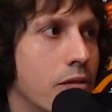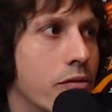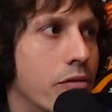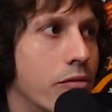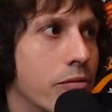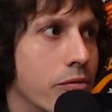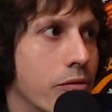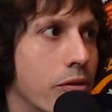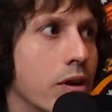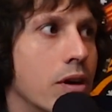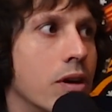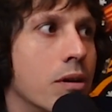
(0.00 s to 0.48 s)

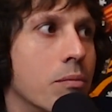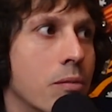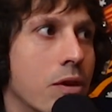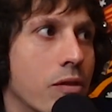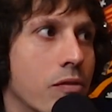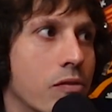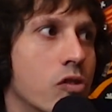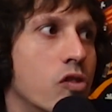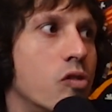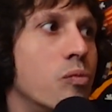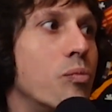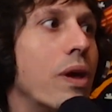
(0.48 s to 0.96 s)
freedom
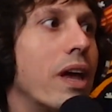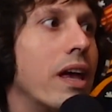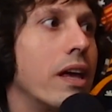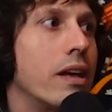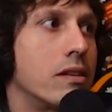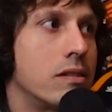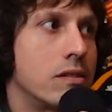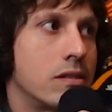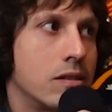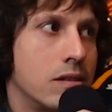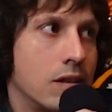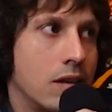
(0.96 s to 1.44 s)
of
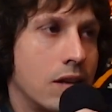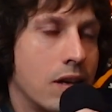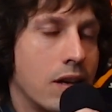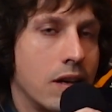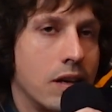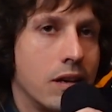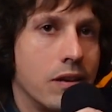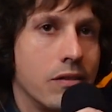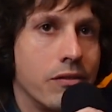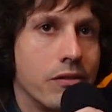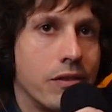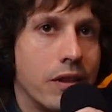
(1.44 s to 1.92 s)
space to
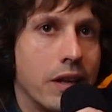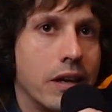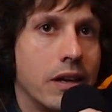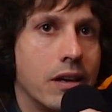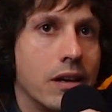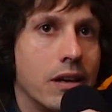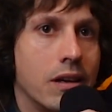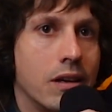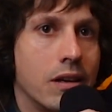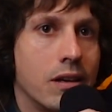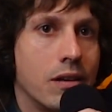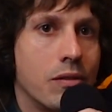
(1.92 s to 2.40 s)
kind of
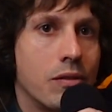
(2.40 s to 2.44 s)
like,